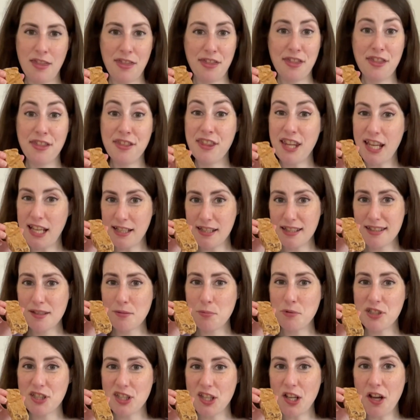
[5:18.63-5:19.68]
this
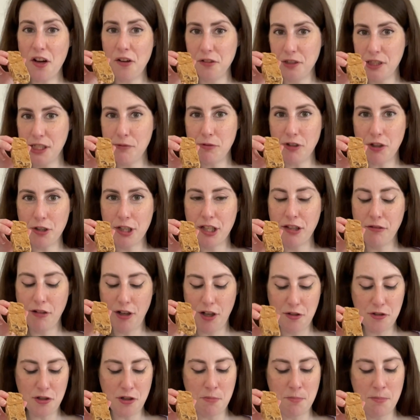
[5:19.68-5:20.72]
was the only Rocky
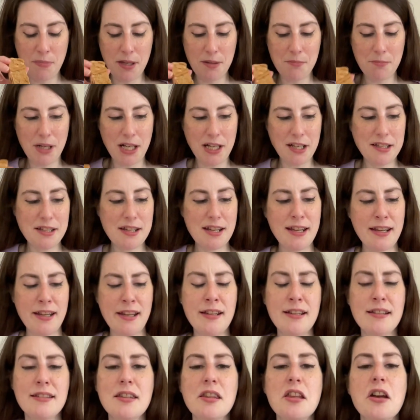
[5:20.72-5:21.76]
Road on my mind. It
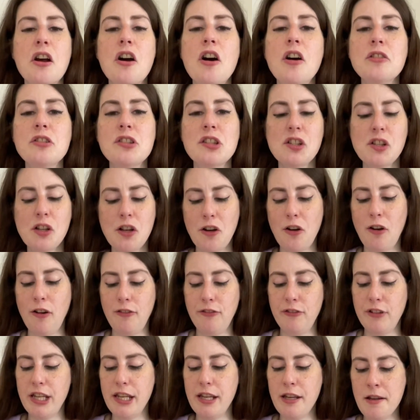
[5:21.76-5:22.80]
is the Costa
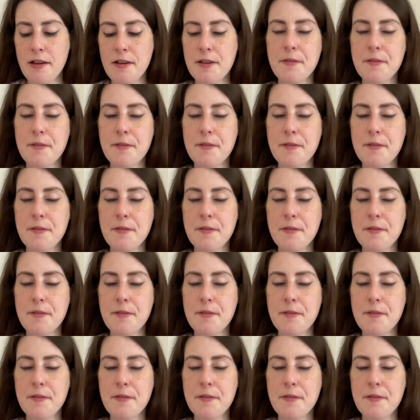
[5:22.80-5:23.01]
Coffee